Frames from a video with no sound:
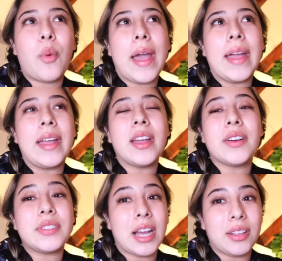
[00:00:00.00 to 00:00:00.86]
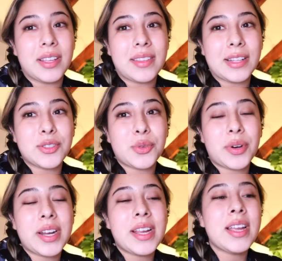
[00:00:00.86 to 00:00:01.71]
way of telling that
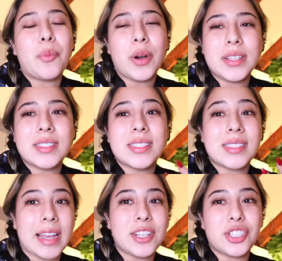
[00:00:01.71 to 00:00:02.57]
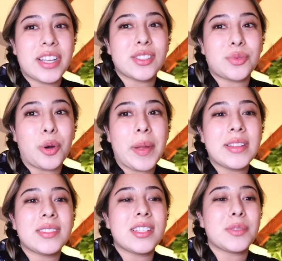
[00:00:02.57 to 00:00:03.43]
story. It was a second chance
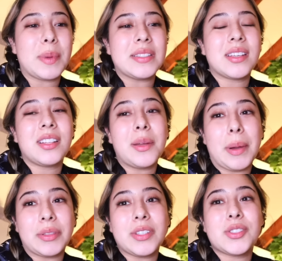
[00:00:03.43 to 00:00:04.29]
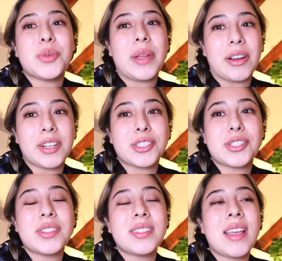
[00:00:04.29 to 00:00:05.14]
romance, and it's basically about these two
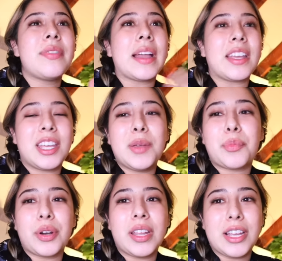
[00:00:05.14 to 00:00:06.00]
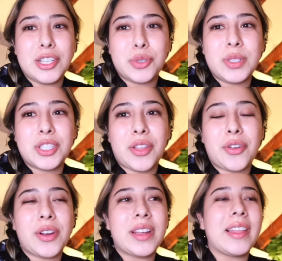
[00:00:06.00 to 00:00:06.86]
characters that keep running into each
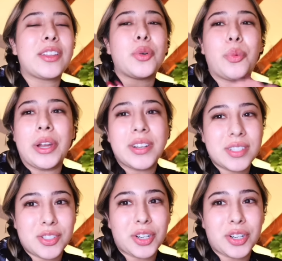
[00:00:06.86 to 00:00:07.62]
other in like the weirdest